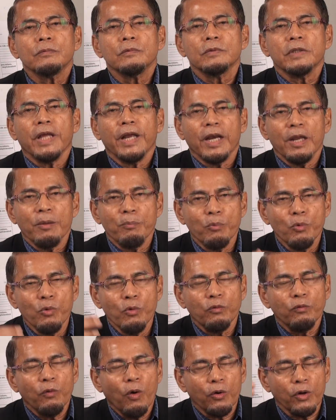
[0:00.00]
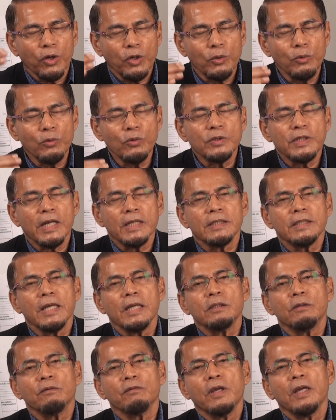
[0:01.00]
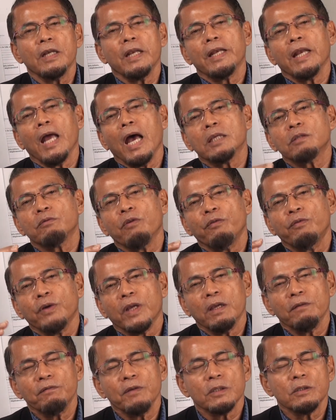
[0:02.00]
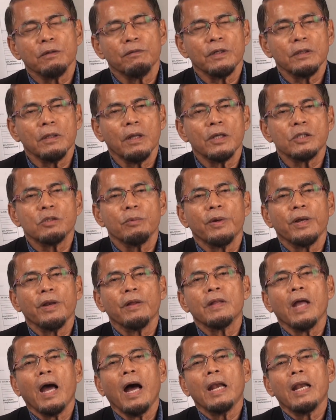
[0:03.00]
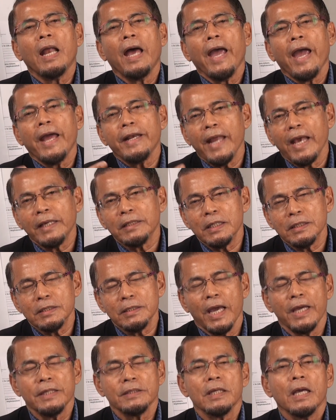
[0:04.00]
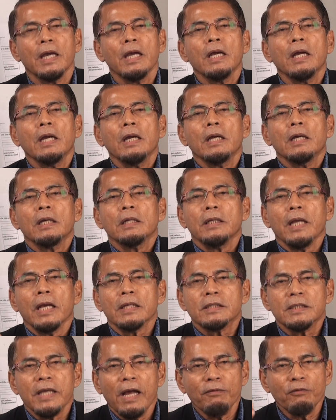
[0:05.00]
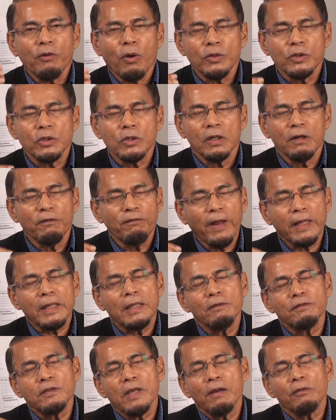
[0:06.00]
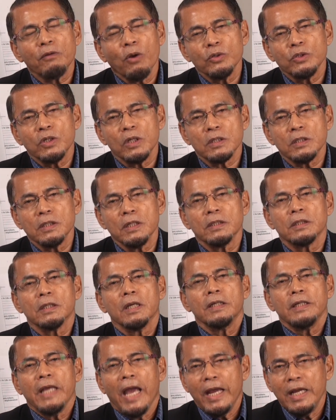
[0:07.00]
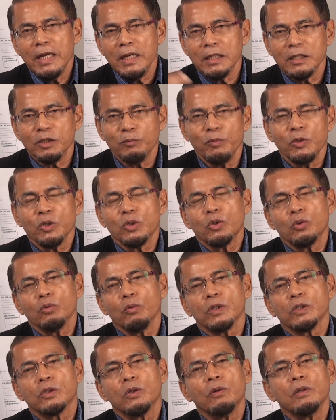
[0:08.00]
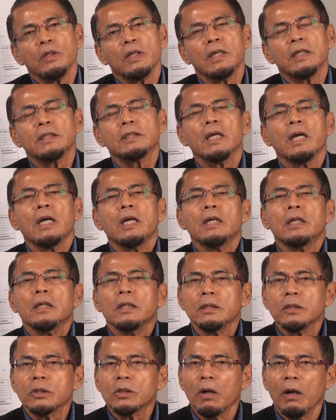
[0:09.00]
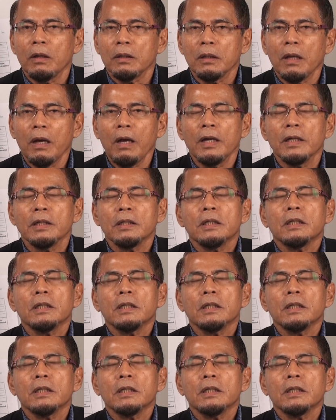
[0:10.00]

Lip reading: they remove or reduce that sense of guilt and ask for forgiveness of Allah subhanahu wa ta'ala and exercise their reflective self-consciousness, their inner speech towards goodness, inshallah,